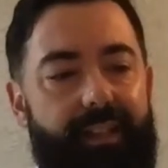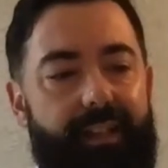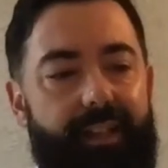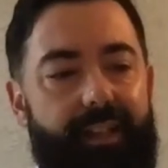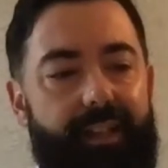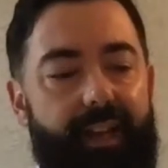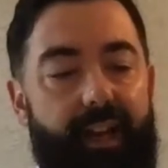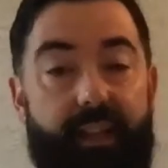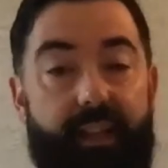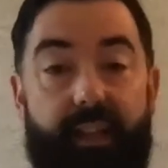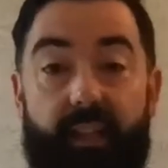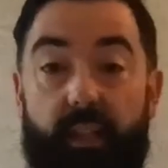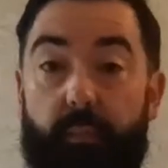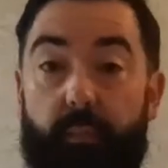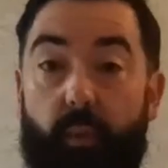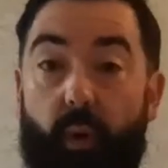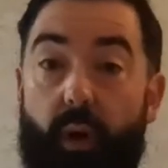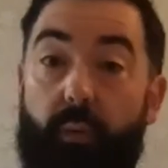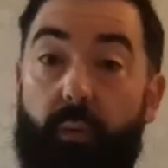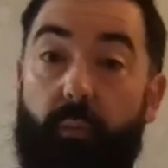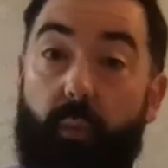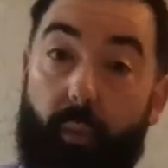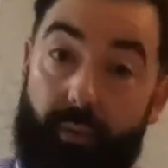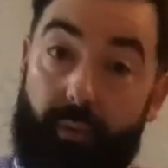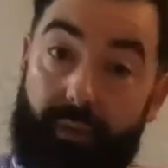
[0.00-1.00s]
At this
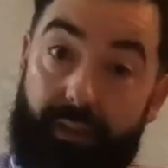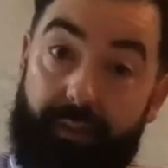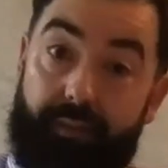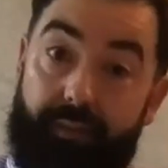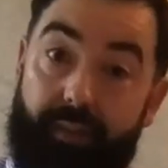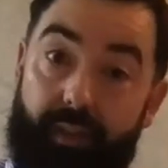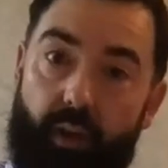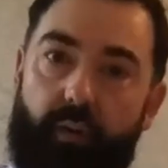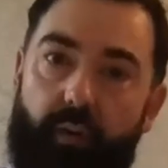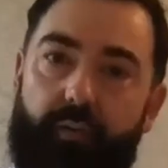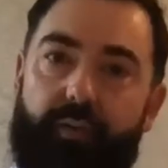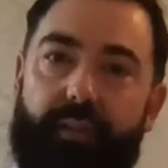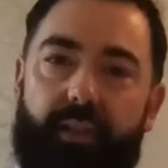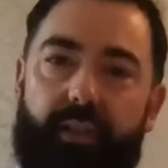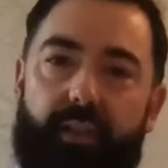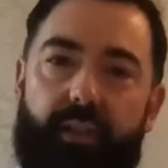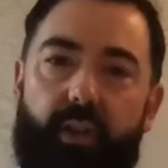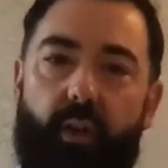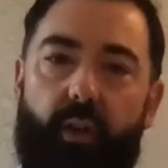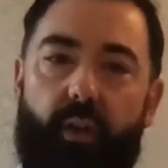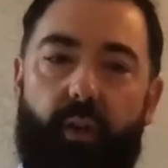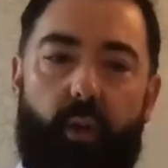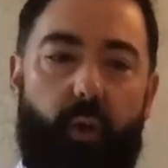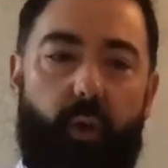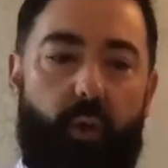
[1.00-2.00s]
point we were living over in
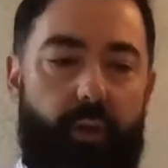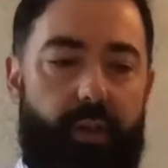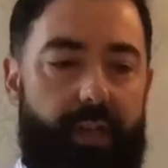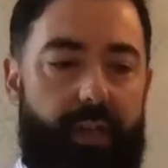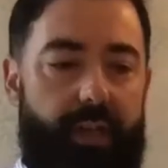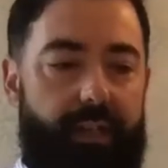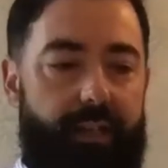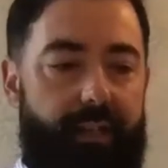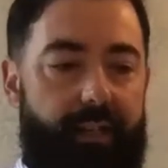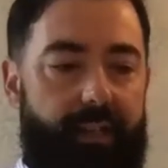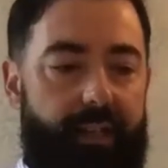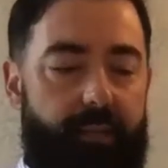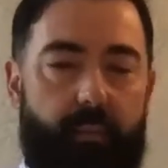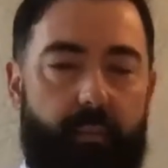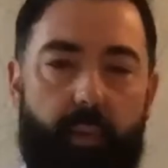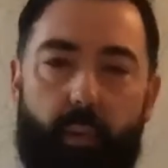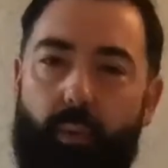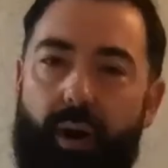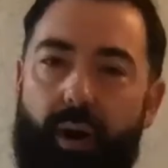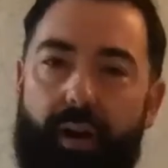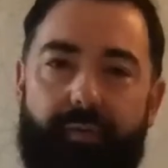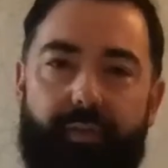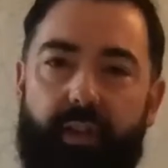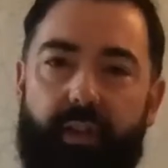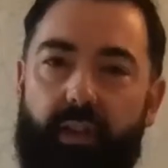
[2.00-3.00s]
Snowdonia. My
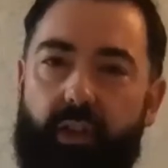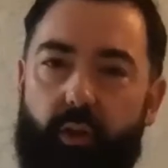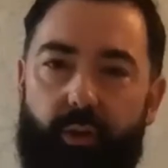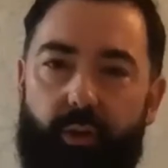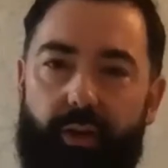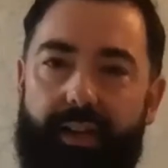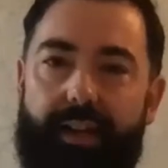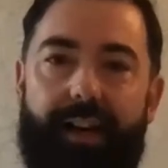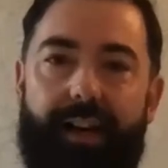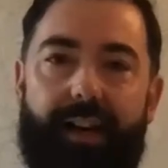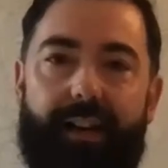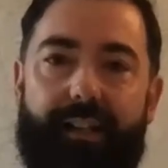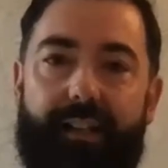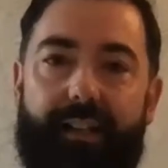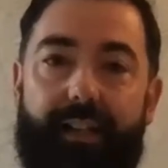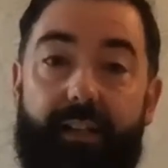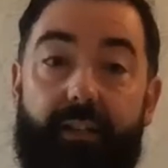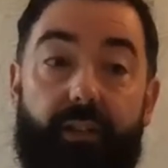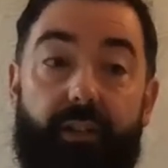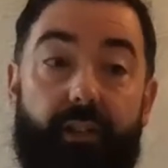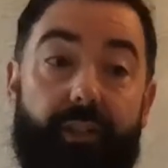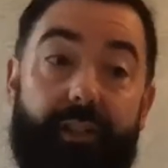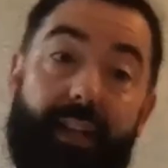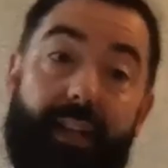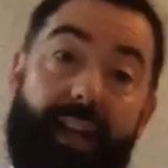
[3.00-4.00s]
wife had a great idea.
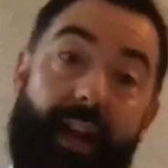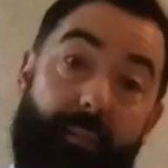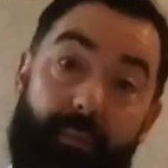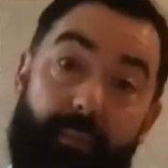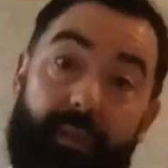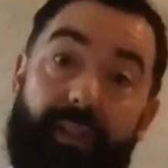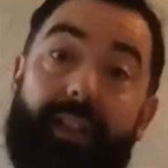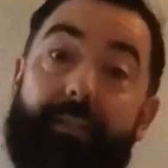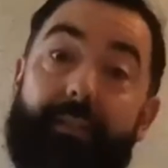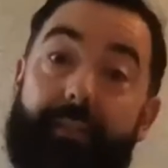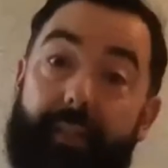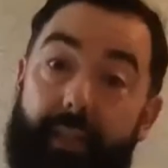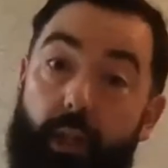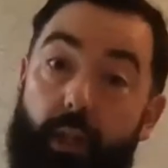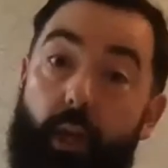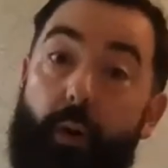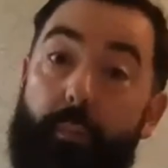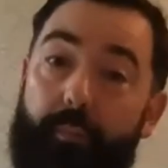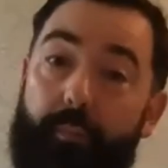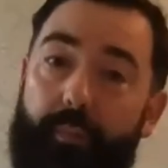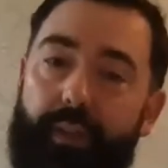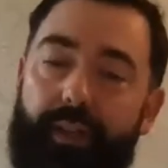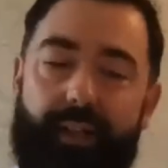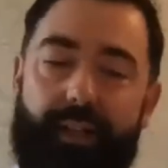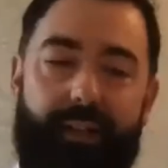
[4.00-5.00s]
She said, I'm going to live in
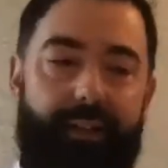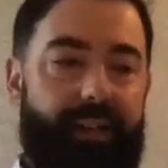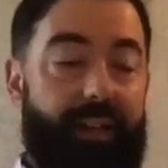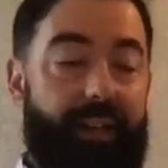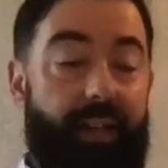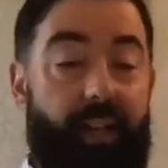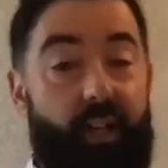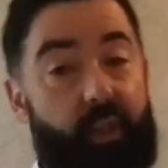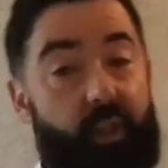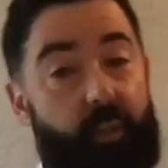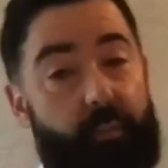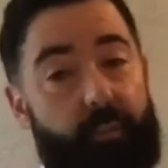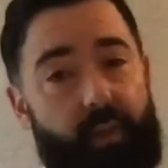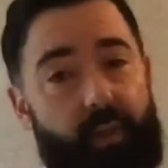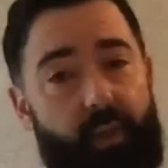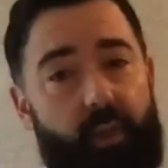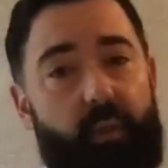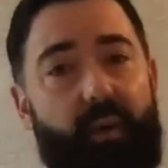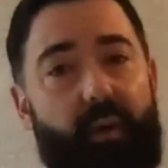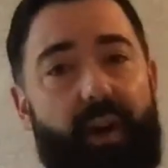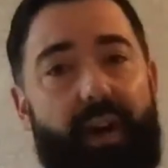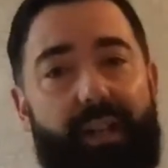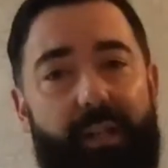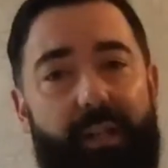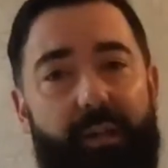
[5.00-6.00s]
Cumbria. It's up to you
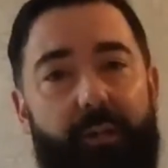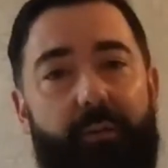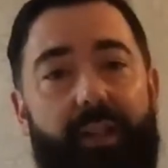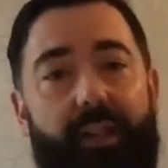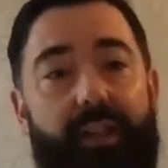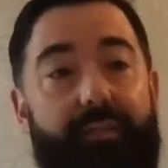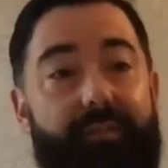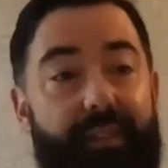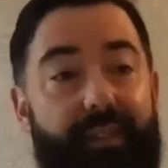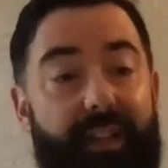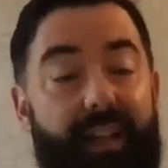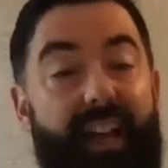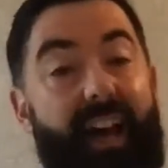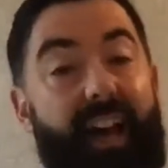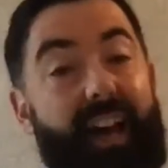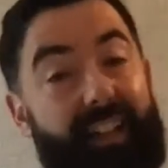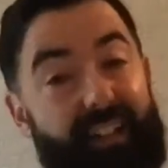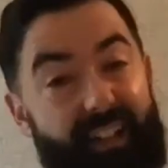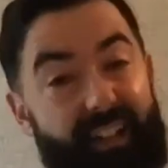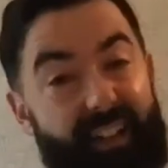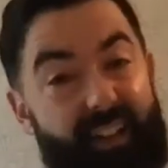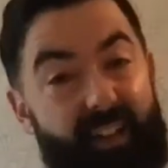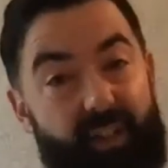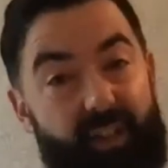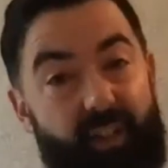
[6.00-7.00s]
where you live. I'd
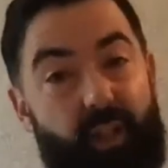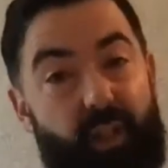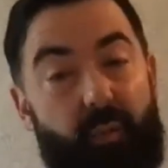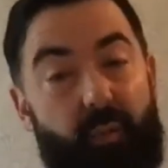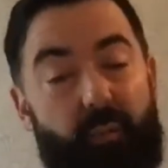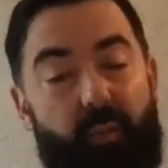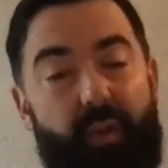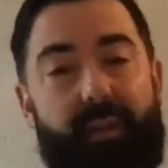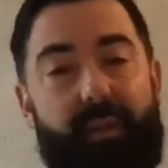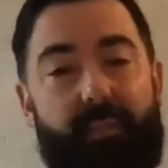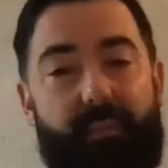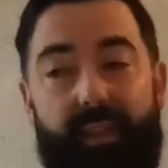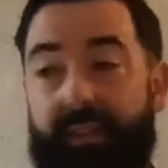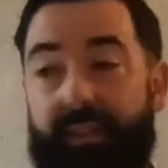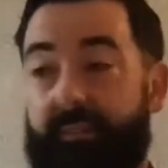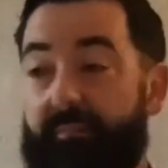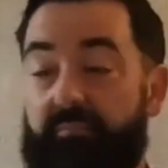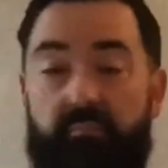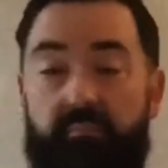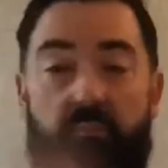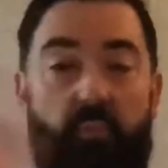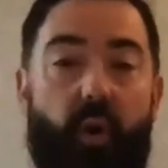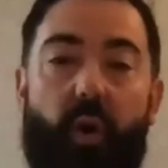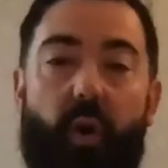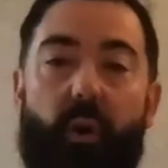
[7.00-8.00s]
like you to come with me,
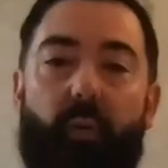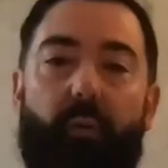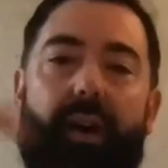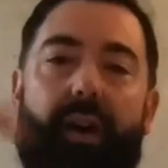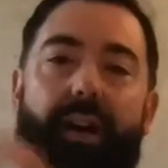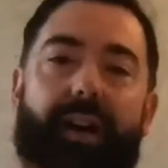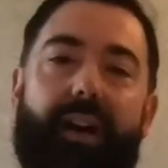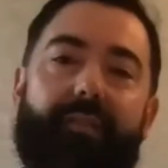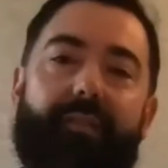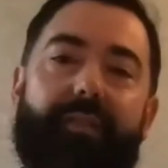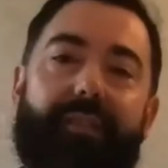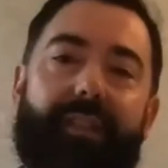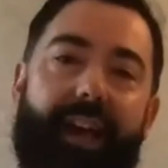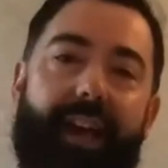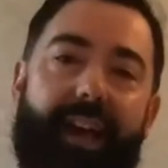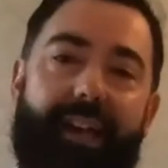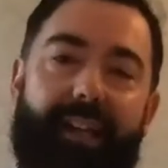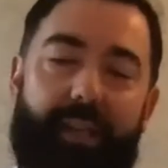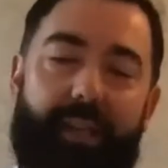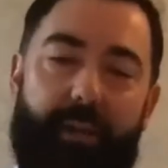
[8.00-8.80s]
work wherever the heck you